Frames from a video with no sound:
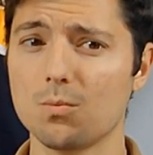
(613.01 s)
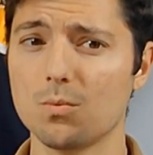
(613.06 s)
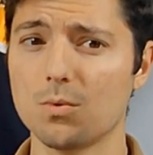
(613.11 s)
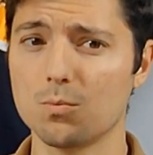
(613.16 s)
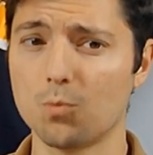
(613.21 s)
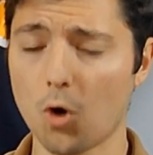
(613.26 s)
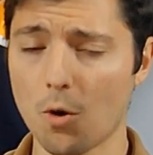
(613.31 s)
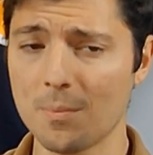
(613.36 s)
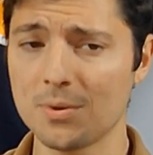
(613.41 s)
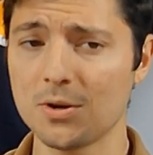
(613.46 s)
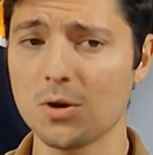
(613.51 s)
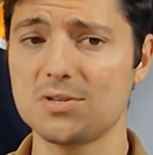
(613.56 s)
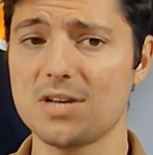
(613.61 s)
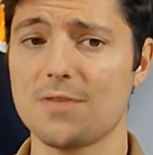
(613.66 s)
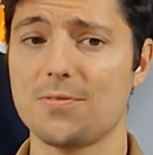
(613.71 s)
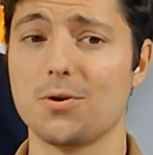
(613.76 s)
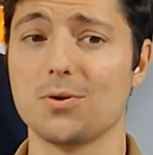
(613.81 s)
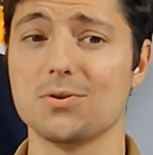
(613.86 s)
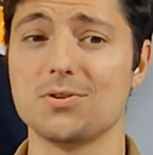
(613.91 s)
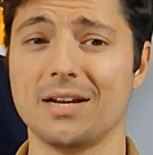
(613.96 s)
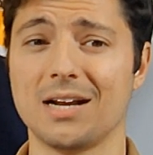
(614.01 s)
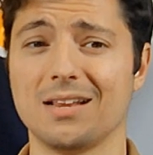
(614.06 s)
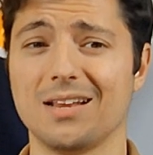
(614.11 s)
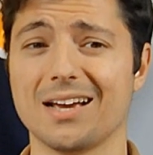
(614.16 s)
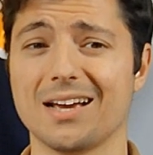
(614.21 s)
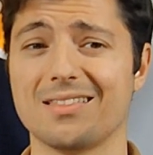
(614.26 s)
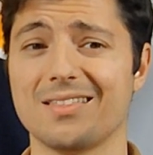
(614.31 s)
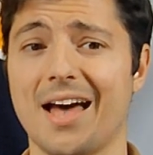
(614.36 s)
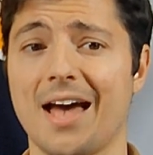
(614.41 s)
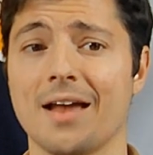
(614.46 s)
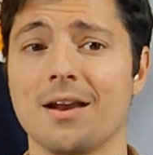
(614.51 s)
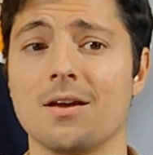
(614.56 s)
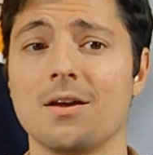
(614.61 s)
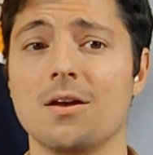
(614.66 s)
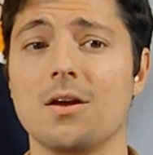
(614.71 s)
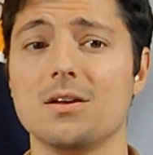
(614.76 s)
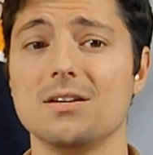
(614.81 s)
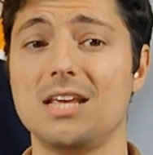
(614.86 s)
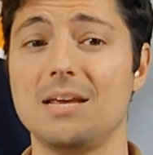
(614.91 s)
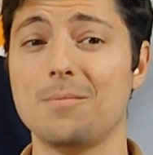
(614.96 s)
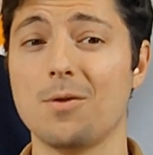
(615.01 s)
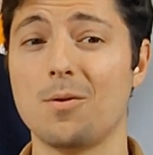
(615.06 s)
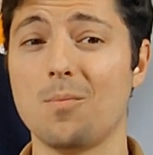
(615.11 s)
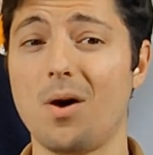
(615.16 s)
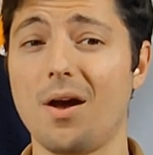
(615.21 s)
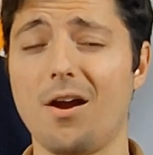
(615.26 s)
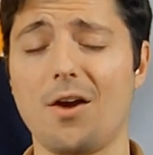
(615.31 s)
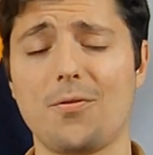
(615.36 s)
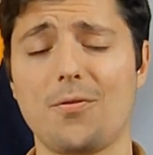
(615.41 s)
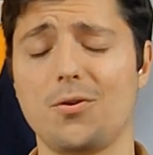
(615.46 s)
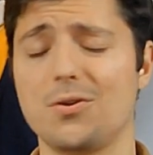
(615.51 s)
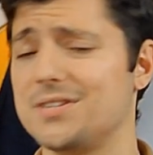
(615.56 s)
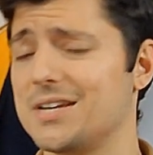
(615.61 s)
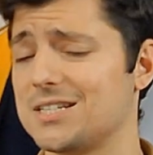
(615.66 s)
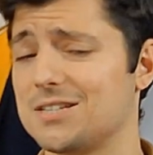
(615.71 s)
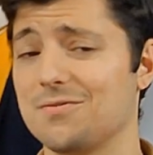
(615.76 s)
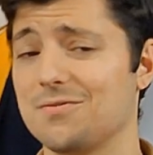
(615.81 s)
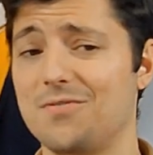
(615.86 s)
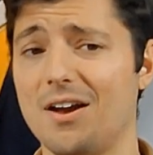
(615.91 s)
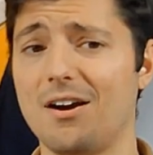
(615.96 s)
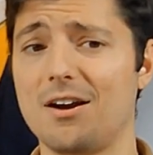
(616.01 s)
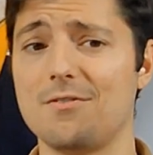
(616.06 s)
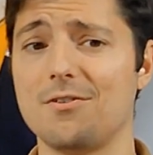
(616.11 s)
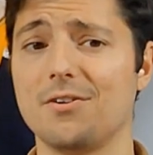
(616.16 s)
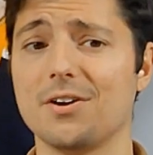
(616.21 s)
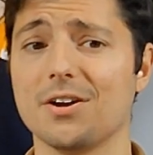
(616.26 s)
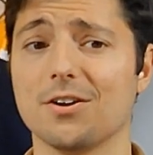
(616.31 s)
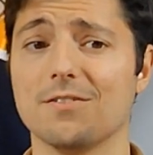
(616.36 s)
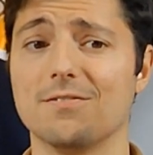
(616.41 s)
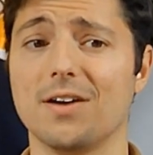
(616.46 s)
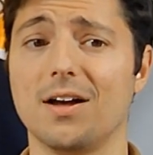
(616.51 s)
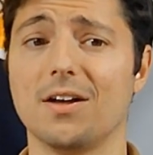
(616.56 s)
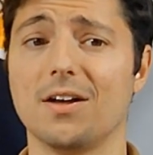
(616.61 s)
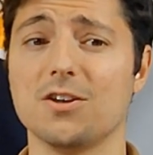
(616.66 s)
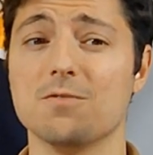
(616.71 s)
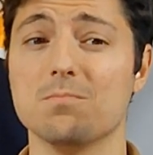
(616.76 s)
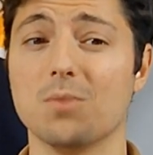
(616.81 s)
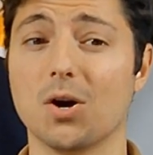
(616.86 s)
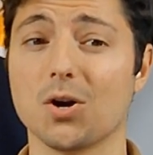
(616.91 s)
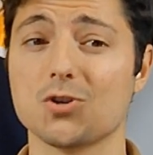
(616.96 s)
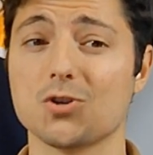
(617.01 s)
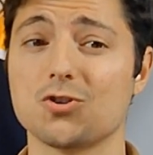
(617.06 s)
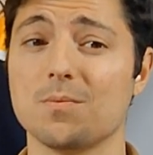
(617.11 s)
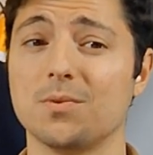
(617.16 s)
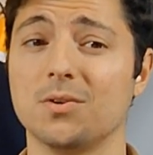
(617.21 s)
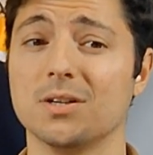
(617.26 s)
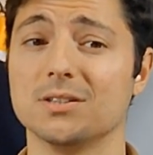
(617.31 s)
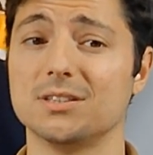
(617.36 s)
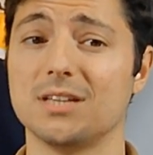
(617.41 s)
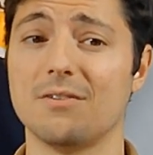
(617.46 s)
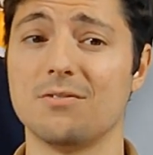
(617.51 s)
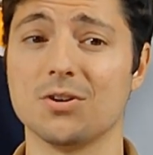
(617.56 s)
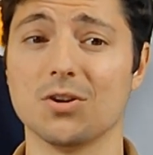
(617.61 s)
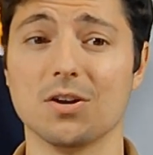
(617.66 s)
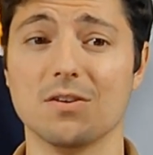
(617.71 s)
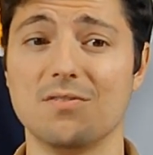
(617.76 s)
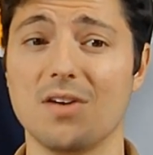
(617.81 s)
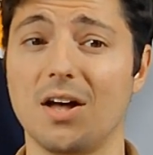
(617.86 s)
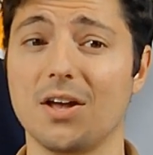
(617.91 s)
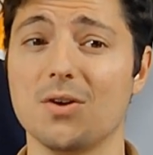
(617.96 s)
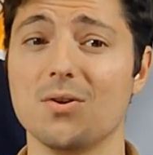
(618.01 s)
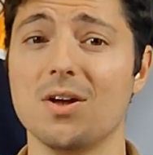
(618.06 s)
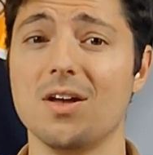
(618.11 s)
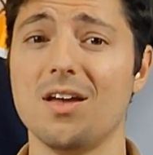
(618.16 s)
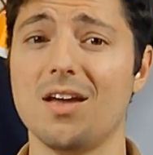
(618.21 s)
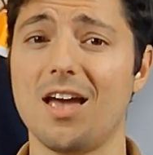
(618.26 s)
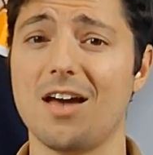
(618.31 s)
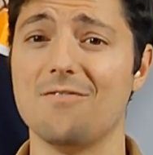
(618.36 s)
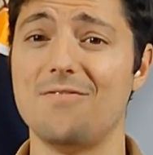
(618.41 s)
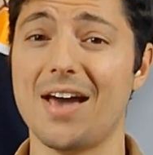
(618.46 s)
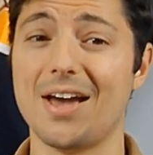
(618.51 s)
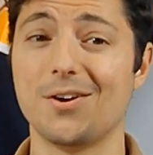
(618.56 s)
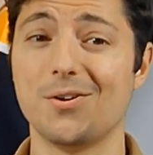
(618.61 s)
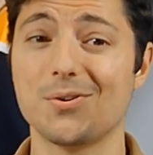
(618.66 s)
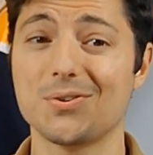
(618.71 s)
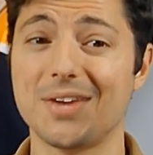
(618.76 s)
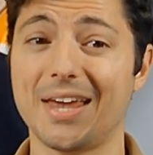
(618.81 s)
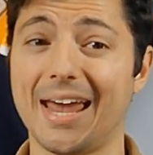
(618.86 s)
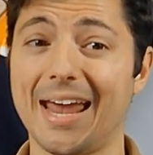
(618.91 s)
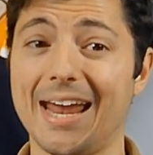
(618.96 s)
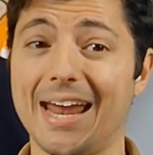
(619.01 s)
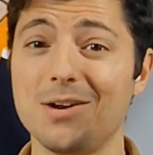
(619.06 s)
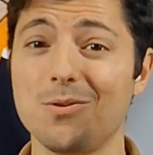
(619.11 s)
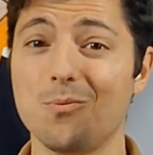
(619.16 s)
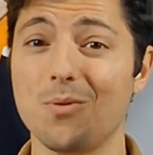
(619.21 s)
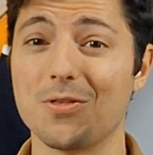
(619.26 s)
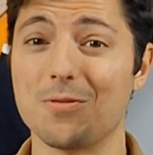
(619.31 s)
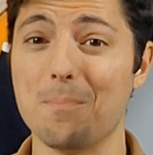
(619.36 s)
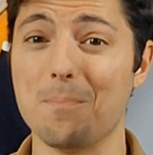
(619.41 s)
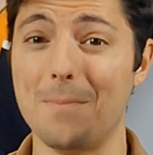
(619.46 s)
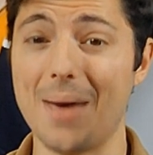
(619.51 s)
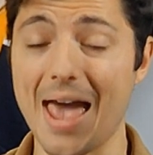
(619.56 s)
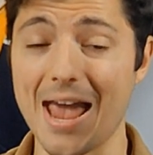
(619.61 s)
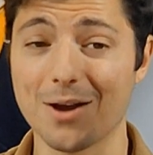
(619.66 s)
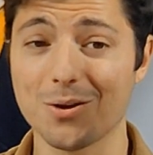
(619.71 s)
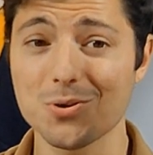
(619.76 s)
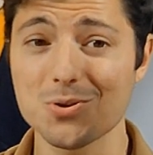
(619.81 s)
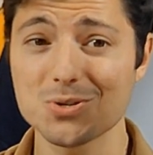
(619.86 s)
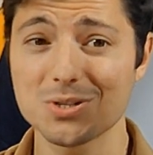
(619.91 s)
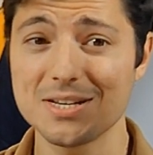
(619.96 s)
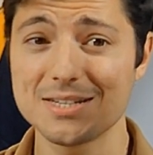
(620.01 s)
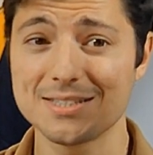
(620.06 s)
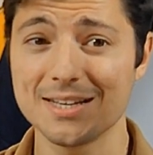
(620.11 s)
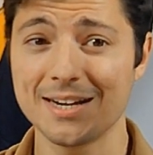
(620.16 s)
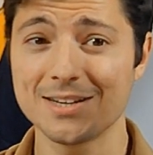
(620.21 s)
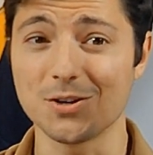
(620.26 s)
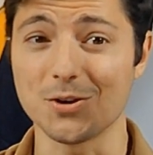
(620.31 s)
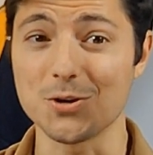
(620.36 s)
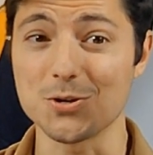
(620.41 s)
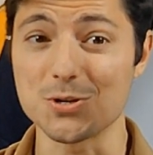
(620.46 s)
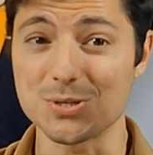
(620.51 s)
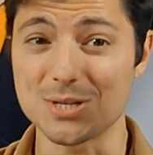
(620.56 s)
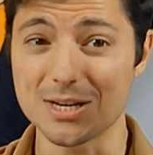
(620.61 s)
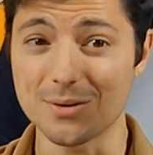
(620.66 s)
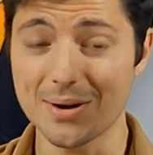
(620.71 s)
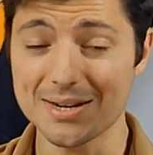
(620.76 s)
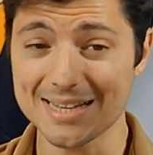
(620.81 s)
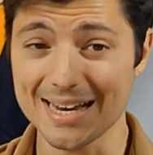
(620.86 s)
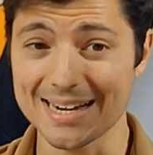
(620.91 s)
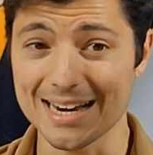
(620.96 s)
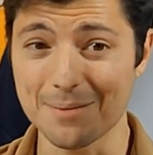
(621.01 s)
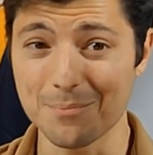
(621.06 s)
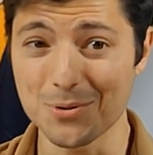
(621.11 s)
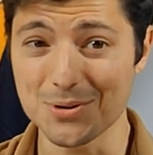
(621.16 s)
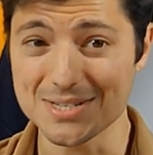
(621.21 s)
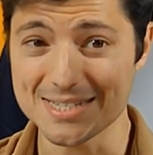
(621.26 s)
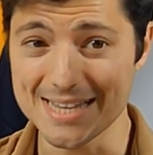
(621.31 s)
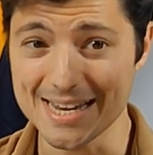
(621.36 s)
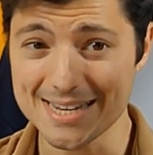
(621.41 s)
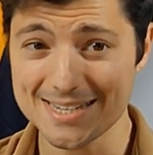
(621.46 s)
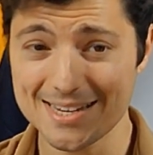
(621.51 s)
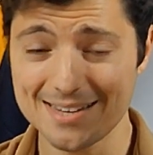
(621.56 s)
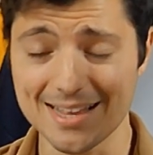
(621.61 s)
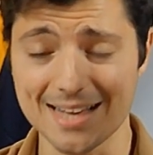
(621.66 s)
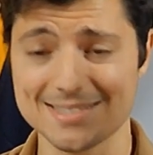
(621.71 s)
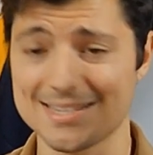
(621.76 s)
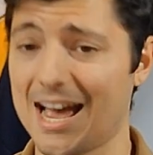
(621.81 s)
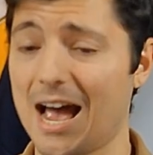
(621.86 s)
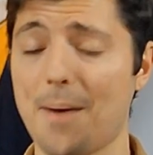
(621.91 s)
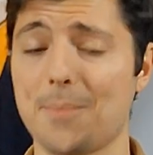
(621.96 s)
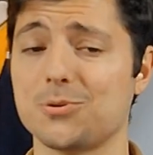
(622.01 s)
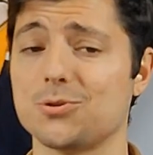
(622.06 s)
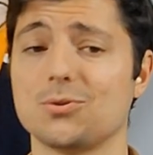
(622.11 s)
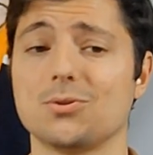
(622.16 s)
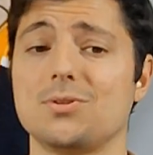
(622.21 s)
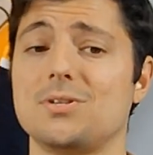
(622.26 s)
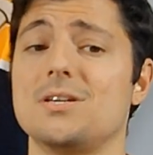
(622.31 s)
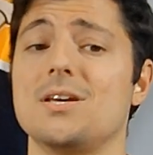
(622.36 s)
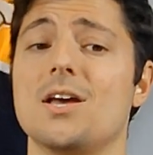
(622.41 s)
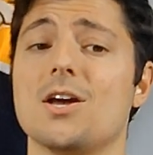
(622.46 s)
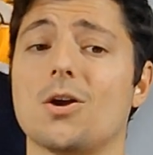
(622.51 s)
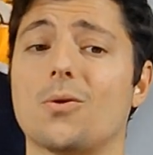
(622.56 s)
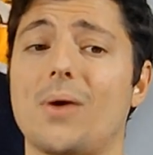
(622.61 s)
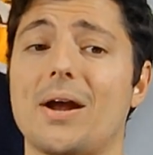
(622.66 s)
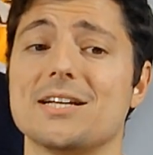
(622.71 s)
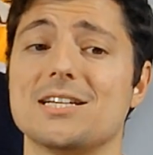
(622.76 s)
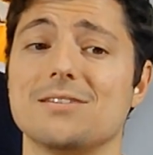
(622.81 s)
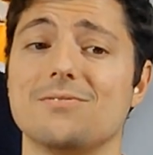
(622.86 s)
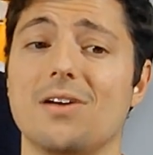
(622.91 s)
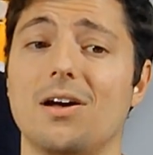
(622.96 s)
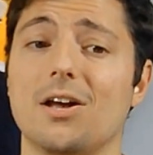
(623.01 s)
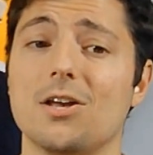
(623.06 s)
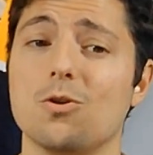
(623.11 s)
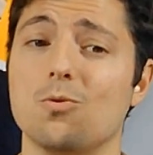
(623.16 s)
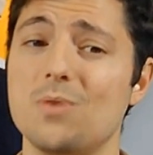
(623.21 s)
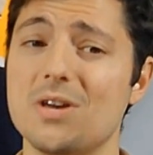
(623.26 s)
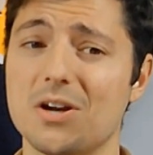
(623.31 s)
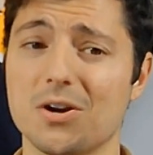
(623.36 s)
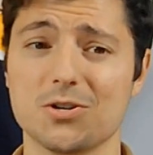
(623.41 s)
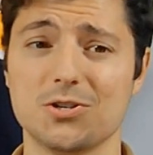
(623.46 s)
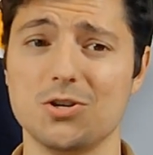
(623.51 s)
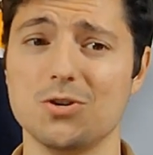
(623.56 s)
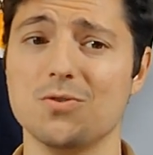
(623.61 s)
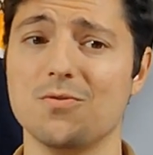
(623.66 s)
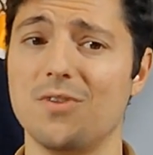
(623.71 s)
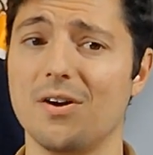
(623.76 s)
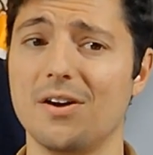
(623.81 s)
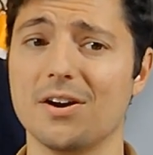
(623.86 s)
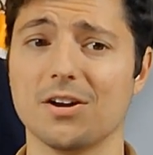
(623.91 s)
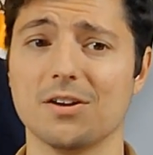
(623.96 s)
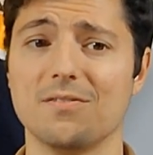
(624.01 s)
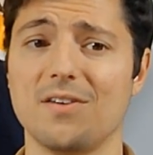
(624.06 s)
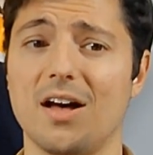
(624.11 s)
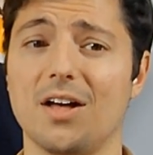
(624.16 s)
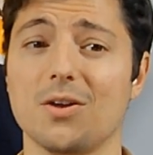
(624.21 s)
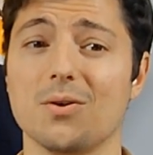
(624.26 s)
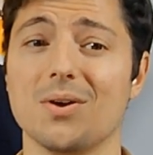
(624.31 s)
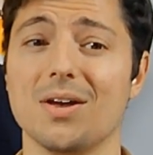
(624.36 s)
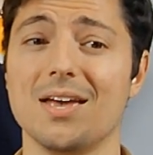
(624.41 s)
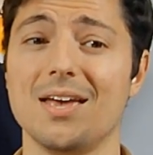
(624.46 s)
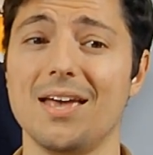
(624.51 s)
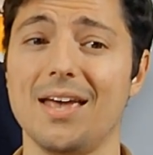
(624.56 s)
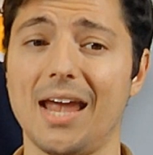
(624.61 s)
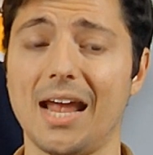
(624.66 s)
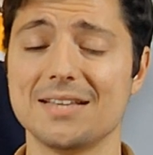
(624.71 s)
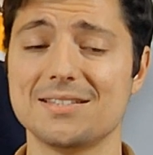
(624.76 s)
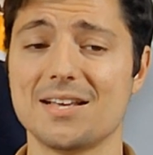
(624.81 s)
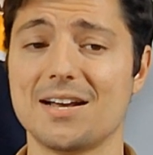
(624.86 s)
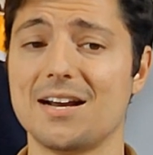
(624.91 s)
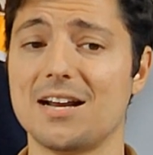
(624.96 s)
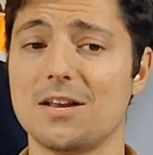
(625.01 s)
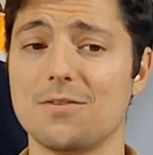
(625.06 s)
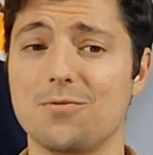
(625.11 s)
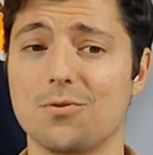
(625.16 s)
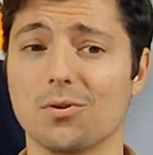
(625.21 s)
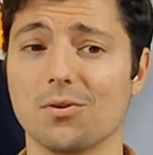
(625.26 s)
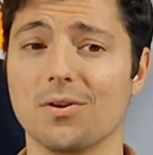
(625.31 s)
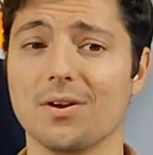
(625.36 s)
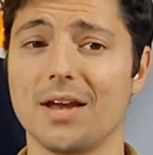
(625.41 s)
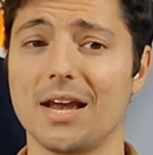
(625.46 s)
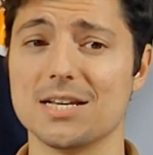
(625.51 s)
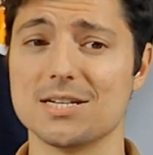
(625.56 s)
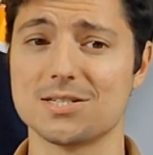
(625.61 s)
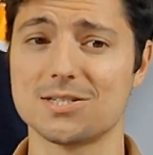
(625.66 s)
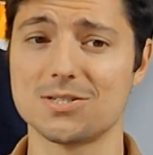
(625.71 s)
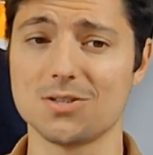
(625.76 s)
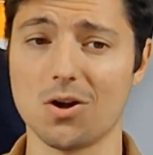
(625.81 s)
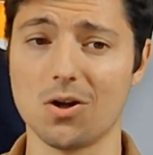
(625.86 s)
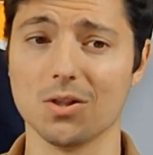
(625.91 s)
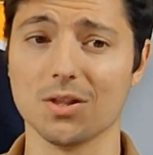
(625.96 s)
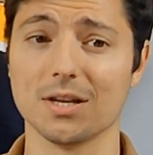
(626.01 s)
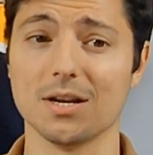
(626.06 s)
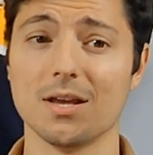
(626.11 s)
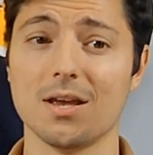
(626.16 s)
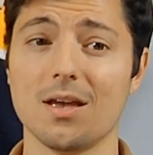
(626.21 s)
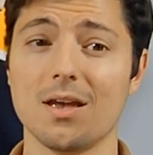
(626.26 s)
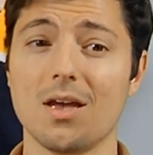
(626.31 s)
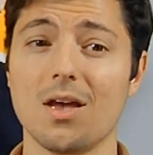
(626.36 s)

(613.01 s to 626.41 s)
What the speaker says: Roman Josi at 13, I like that. Timo Meier, 36, very, very good value. Markstrom, 37, good value. Evander Kane with Bangers league settings. Are you serious? At number 60, that's absolutely crazy value. Weegar, 2, very good value. Hintz at 84 is solid.